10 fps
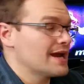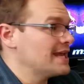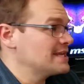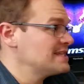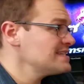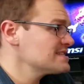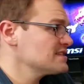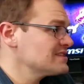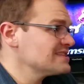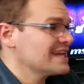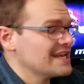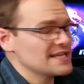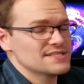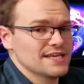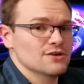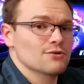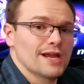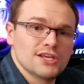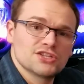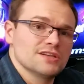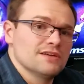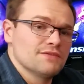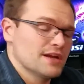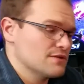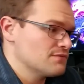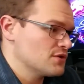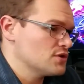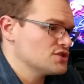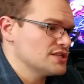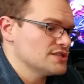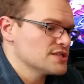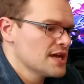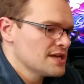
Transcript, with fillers: And this latest iteration of their versions,